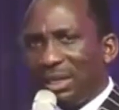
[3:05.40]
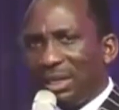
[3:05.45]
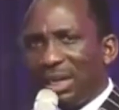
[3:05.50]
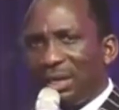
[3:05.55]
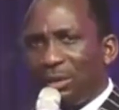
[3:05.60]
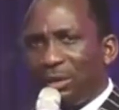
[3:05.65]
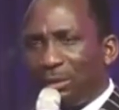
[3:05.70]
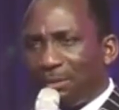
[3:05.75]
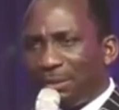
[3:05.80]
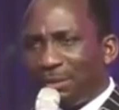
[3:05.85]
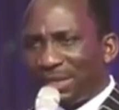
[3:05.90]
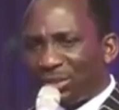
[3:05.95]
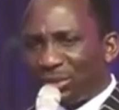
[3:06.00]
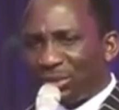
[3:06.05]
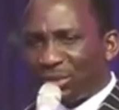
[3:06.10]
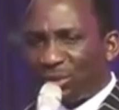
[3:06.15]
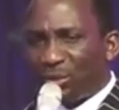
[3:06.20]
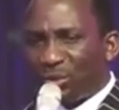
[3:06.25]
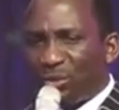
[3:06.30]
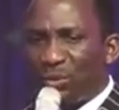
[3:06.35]
and number
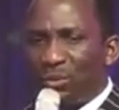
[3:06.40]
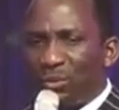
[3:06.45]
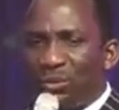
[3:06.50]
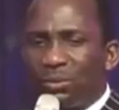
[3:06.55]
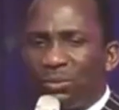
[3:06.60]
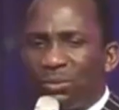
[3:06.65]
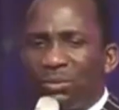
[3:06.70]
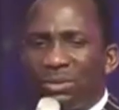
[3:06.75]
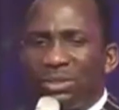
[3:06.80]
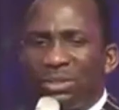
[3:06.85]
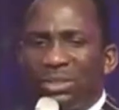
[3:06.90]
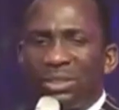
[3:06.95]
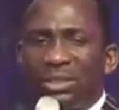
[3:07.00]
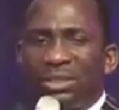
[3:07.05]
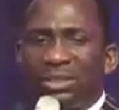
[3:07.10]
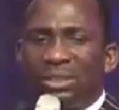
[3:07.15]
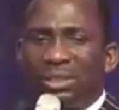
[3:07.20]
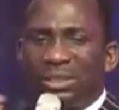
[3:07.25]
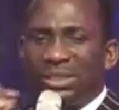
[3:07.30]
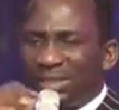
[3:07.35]
two
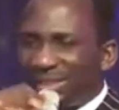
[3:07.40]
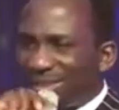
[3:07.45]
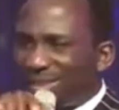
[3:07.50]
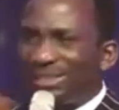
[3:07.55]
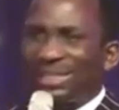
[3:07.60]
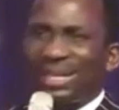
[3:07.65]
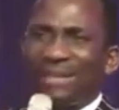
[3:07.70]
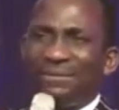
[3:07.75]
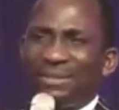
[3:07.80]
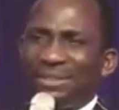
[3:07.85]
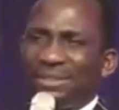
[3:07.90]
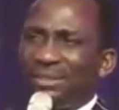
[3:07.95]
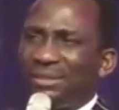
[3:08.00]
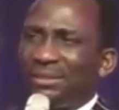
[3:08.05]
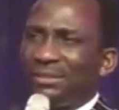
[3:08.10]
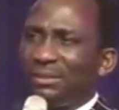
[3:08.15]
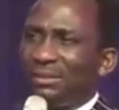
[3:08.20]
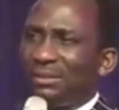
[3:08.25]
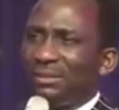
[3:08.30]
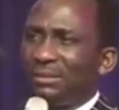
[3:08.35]
is
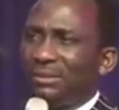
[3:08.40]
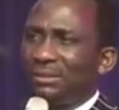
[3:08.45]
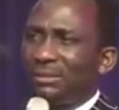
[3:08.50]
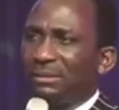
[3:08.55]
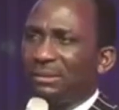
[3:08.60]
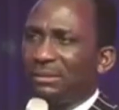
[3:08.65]
service.